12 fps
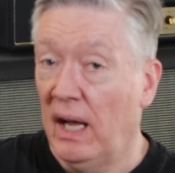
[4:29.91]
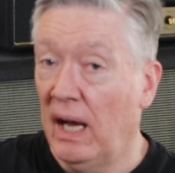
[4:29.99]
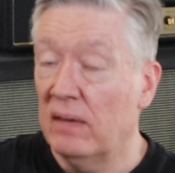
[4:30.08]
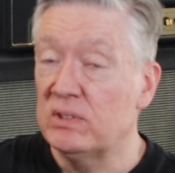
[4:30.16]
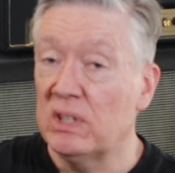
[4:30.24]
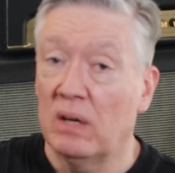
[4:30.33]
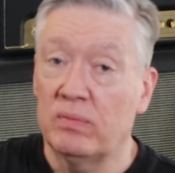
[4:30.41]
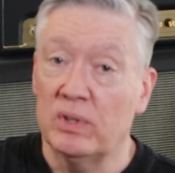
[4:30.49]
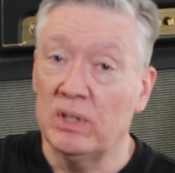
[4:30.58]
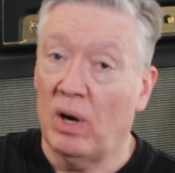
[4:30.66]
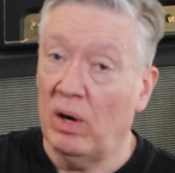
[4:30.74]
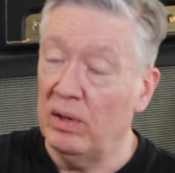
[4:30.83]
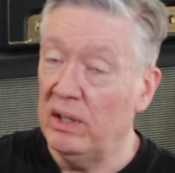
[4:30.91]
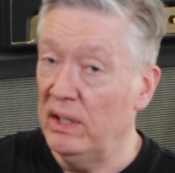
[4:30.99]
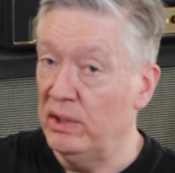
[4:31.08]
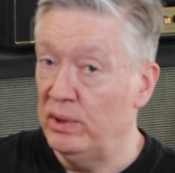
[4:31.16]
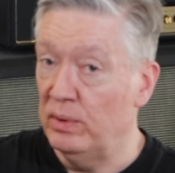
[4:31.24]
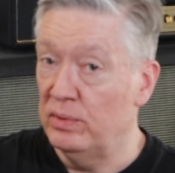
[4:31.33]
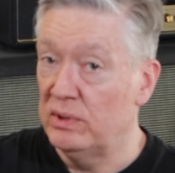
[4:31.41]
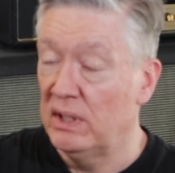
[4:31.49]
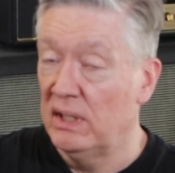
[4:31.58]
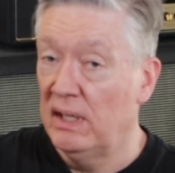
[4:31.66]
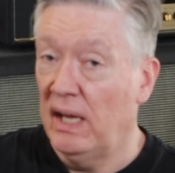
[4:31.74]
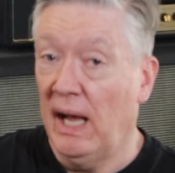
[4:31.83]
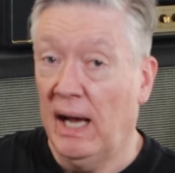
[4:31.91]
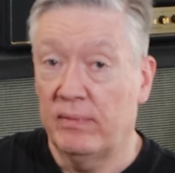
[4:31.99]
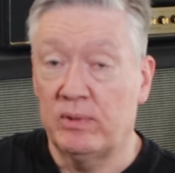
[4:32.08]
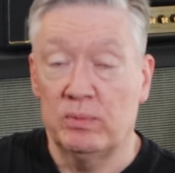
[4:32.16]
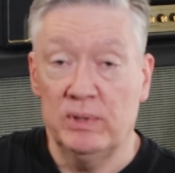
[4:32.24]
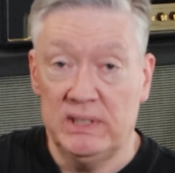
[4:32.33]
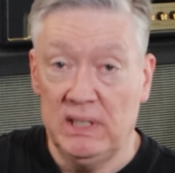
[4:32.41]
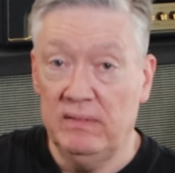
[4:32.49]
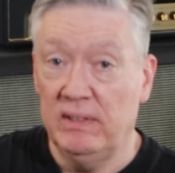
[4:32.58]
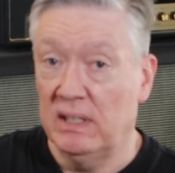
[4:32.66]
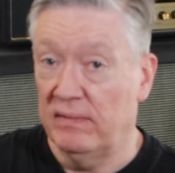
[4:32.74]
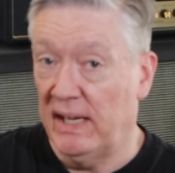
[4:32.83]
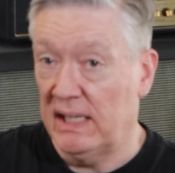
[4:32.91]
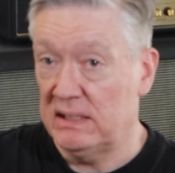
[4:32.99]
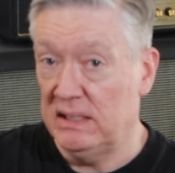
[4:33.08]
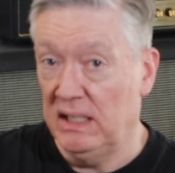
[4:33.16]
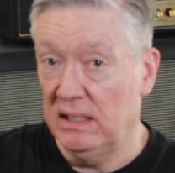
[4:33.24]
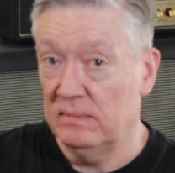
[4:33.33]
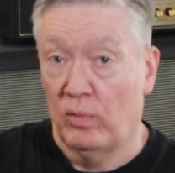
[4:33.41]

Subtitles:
have suffered heart issues after receiving the vaccine.